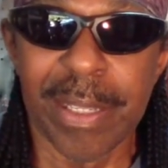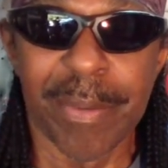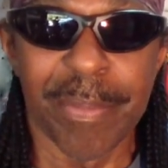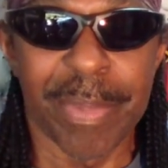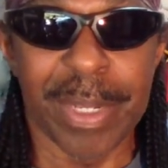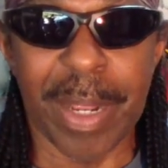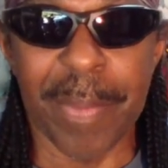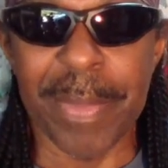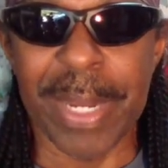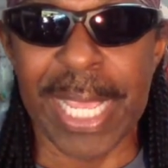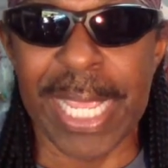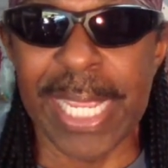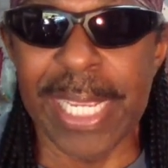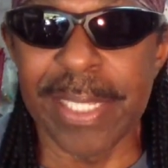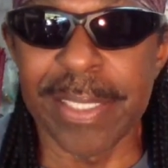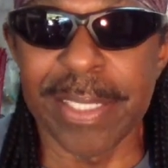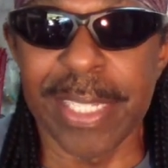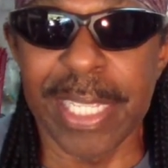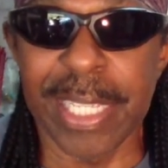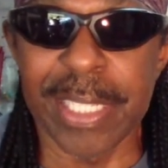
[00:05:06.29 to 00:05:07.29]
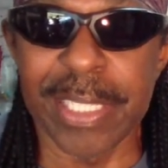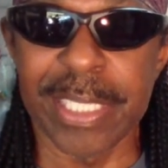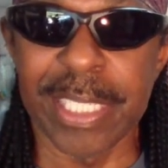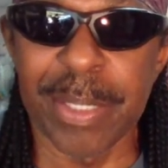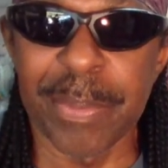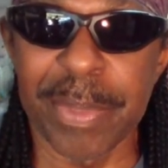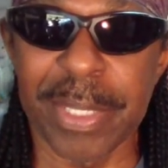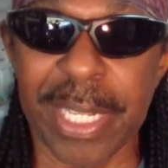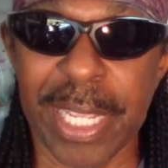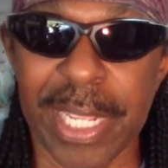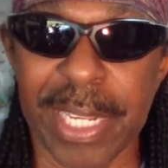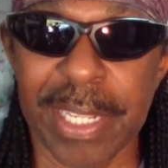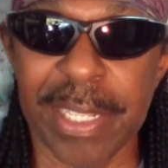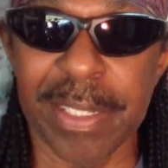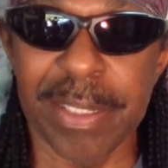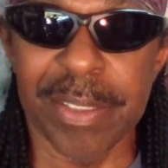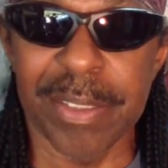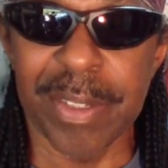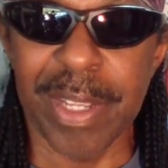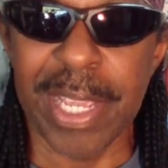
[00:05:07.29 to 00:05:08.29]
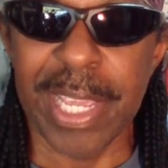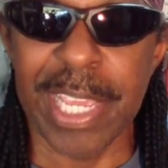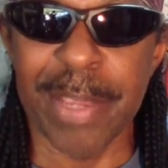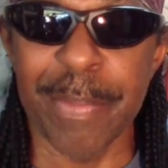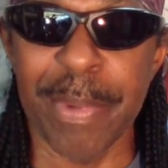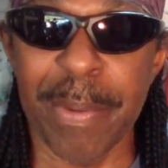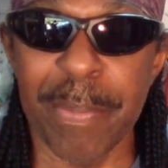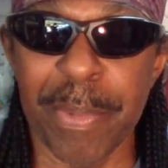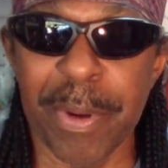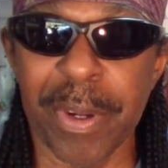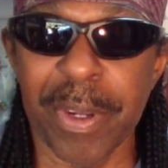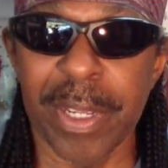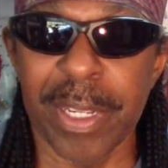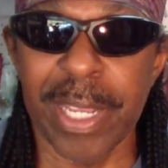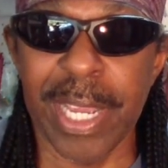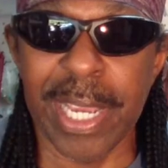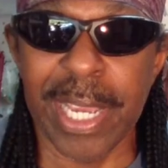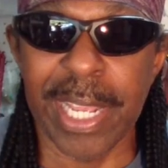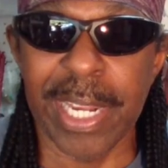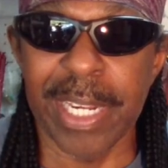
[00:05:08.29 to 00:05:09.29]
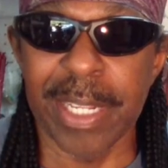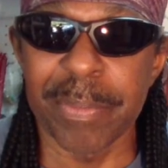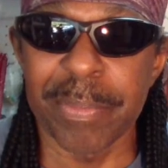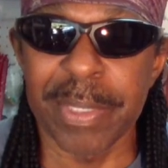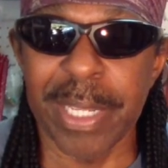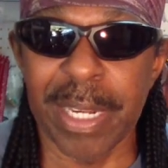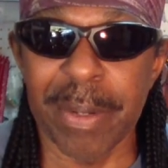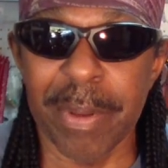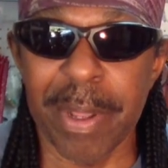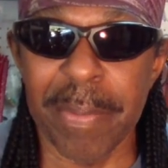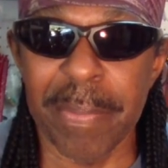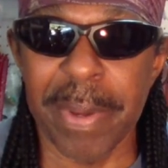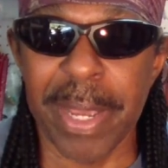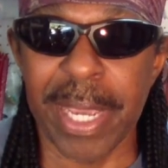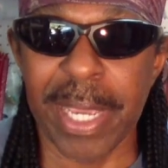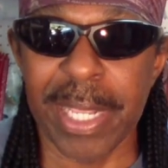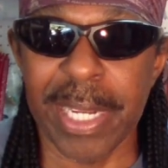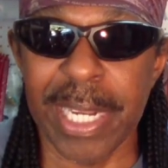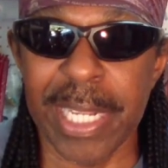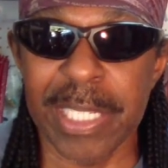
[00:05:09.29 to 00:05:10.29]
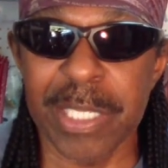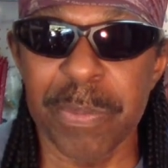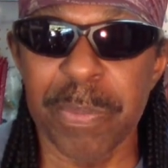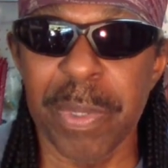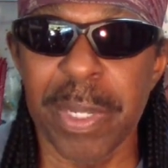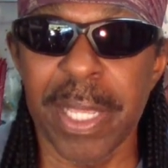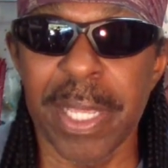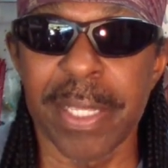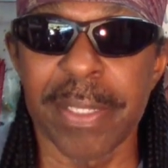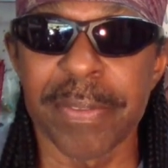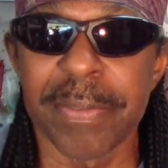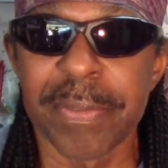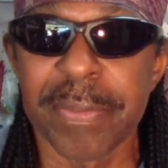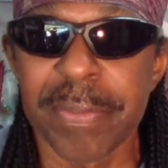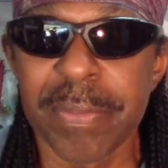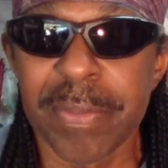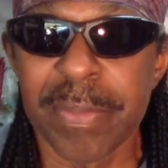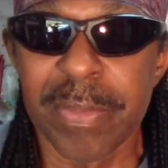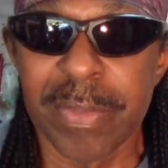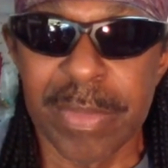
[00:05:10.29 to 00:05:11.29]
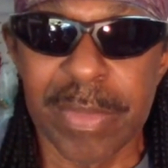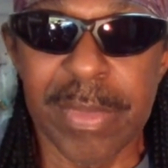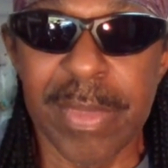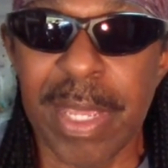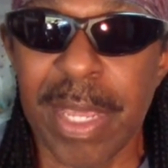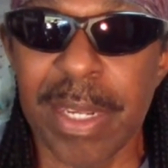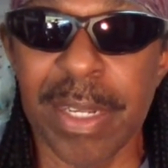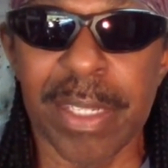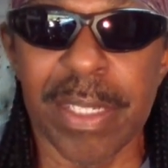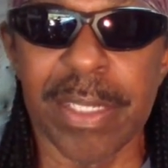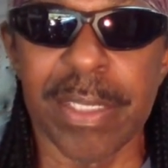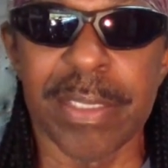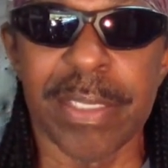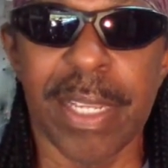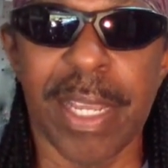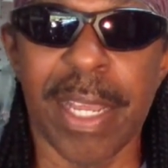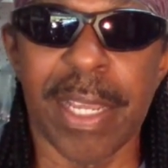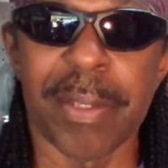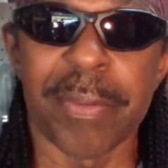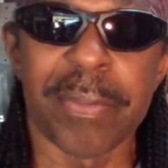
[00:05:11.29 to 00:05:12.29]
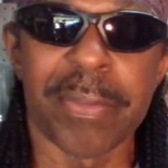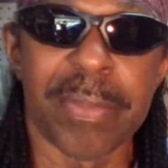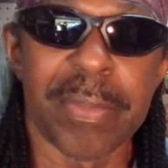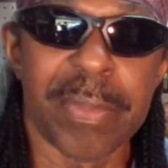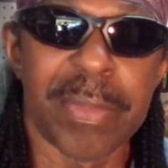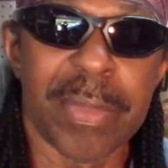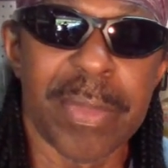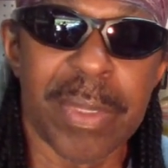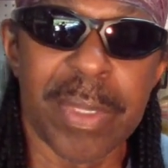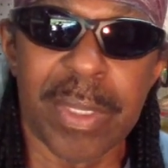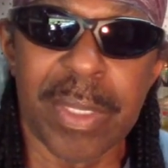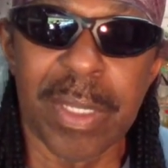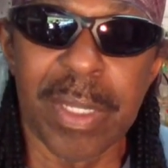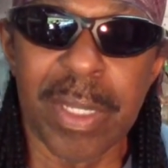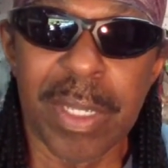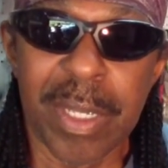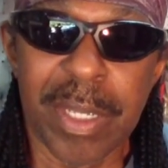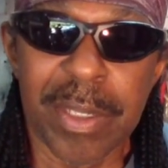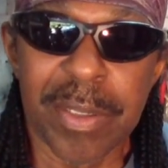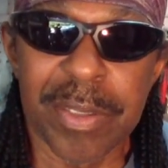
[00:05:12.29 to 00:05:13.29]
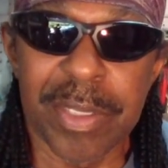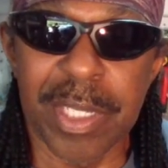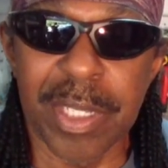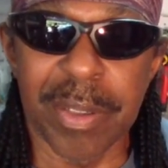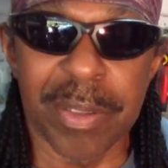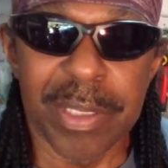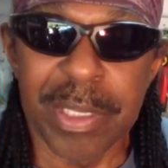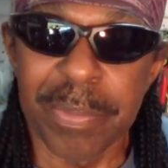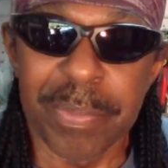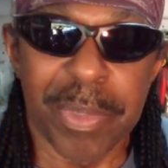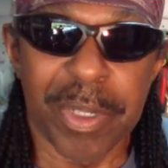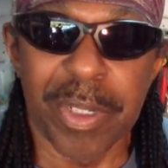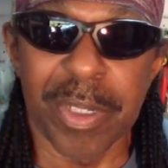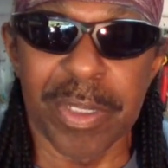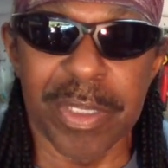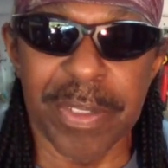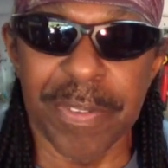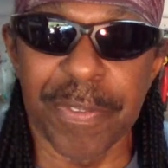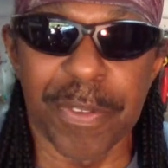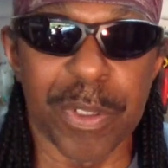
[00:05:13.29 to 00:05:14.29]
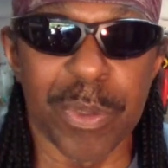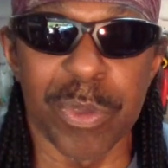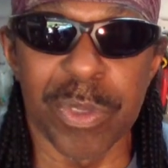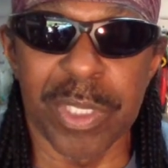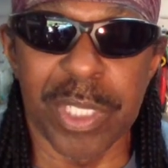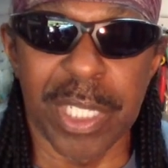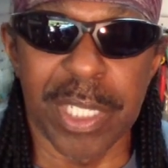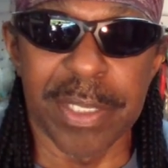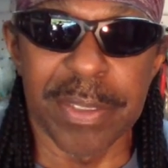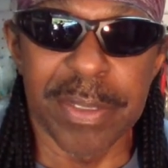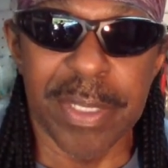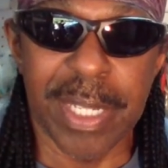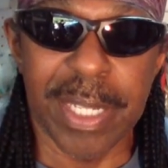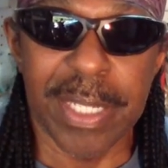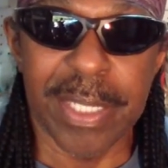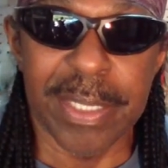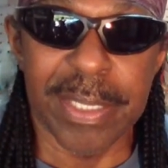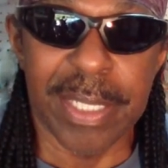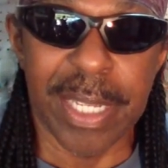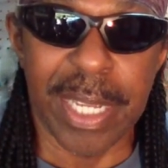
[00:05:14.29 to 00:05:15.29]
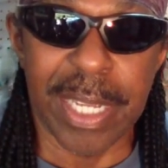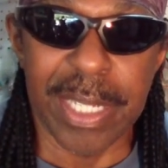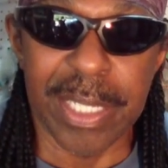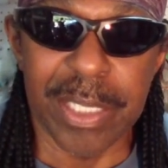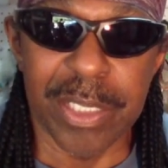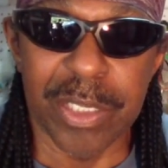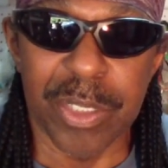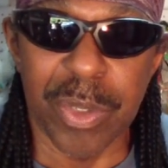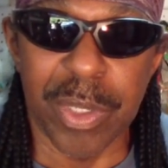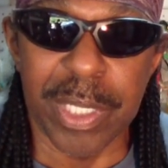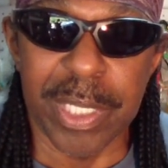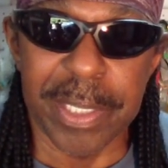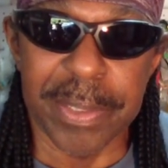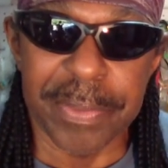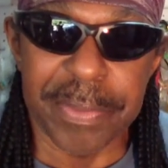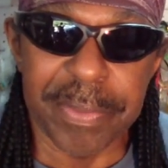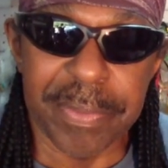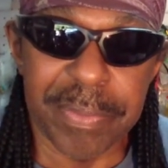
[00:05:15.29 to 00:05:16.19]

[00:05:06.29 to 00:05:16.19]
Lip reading: But I'm not easily intimidated. So I ate my burger, I got up, got on my bike, and I split. Had a good time. Still, the food was good. I enjoyed it.